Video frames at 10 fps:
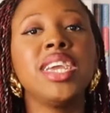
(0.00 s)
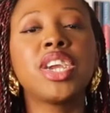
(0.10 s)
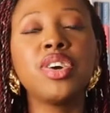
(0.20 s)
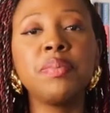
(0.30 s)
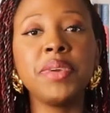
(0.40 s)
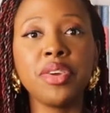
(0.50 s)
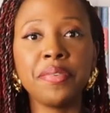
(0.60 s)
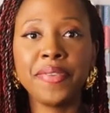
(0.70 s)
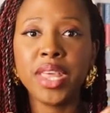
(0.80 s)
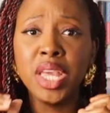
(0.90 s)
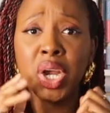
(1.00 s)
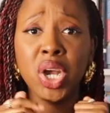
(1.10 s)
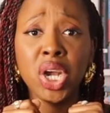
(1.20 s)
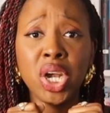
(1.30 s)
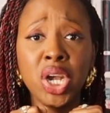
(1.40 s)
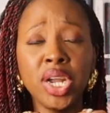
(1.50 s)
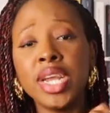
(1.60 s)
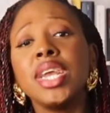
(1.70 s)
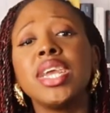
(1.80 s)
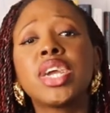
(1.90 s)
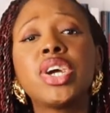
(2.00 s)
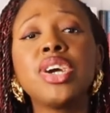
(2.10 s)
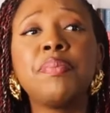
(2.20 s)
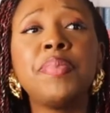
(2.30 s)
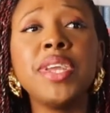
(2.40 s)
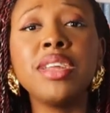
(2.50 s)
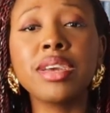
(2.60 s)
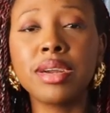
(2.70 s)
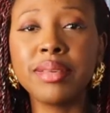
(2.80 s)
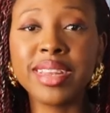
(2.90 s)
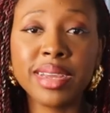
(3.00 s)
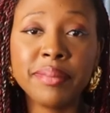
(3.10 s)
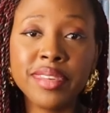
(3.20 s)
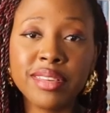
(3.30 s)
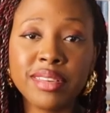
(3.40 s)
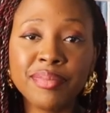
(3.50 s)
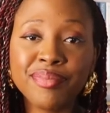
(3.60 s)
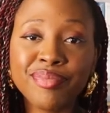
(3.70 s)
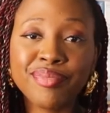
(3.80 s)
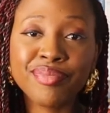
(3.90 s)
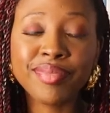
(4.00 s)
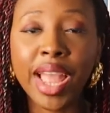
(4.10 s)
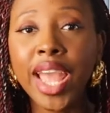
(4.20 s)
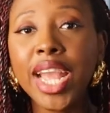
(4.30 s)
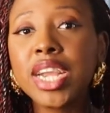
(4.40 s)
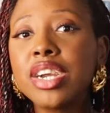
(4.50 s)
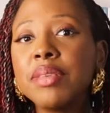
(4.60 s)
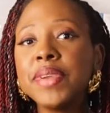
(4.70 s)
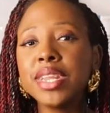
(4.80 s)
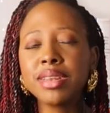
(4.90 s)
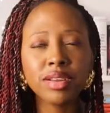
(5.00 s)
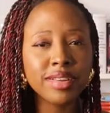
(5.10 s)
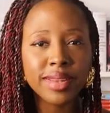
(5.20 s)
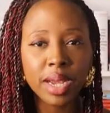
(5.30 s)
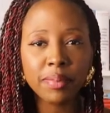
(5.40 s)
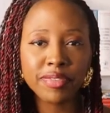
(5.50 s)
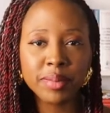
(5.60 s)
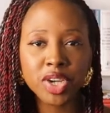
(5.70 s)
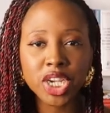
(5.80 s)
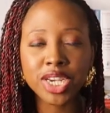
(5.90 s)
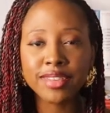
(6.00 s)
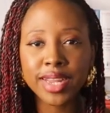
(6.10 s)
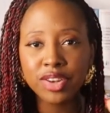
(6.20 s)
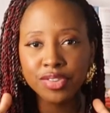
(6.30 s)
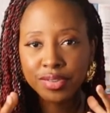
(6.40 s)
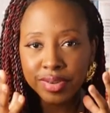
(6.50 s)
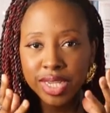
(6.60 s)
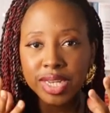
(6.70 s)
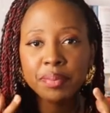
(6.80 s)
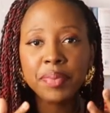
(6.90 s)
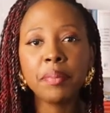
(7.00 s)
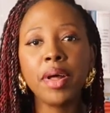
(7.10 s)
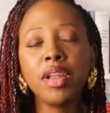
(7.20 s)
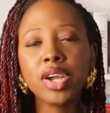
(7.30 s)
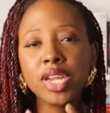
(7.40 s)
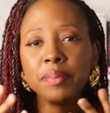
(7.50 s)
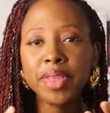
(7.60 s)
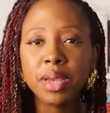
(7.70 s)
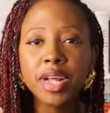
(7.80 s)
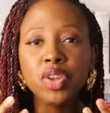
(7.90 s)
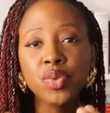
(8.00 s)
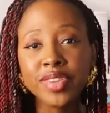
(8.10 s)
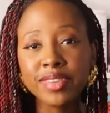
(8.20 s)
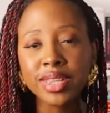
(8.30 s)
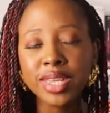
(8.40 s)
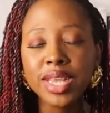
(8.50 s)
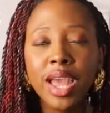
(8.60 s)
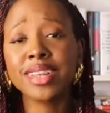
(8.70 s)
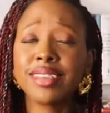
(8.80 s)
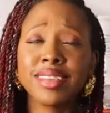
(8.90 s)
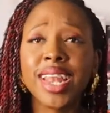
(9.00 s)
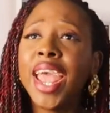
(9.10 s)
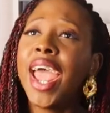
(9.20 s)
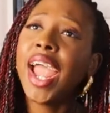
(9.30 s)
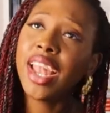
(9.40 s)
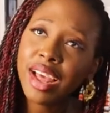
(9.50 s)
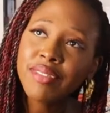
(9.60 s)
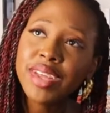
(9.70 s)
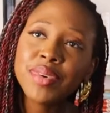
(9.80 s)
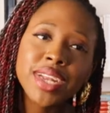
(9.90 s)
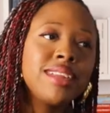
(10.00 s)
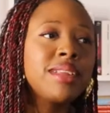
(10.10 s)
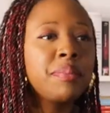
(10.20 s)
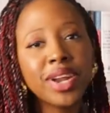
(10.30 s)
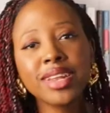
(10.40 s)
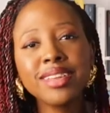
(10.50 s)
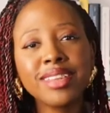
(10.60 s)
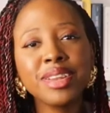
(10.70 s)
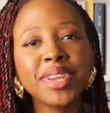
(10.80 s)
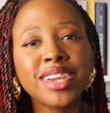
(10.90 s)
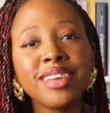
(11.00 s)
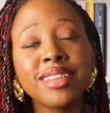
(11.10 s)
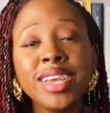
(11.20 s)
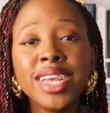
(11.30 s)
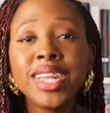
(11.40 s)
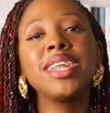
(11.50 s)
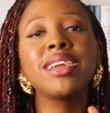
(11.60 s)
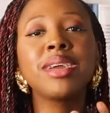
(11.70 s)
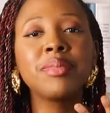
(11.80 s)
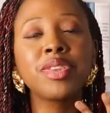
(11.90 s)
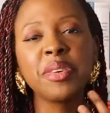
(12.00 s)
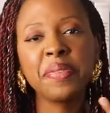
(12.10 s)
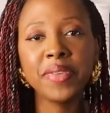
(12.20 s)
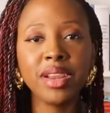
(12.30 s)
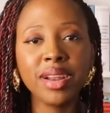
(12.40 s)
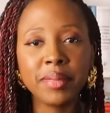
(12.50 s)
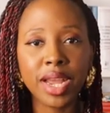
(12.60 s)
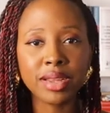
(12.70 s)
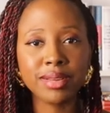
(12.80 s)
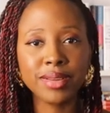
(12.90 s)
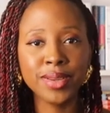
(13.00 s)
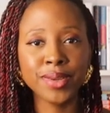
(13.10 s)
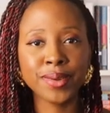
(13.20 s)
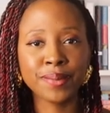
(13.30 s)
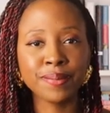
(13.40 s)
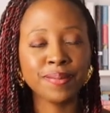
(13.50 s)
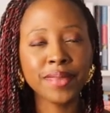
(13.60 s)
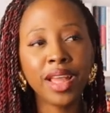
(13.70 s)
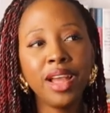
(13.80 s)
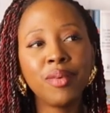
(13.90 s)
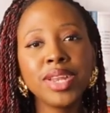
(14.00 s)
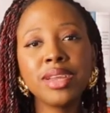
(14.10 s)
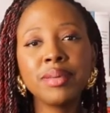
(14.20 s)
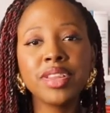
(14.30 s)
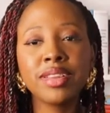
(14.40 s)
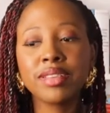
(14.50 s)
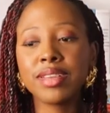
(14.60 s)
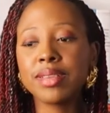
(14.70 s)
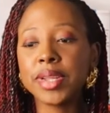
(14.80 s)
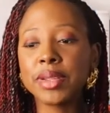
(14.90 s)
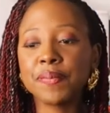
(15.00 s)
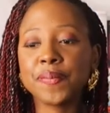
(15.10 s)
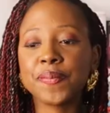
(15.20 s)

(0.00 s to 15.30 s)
it could be the fear, it could be the contempt. It could be those type of emotions that really people are gonna be able to see. Practice it. I love it when I say practice it, because when it comes to the fear, I'm like, oh. When it comes to disgust, I'm like,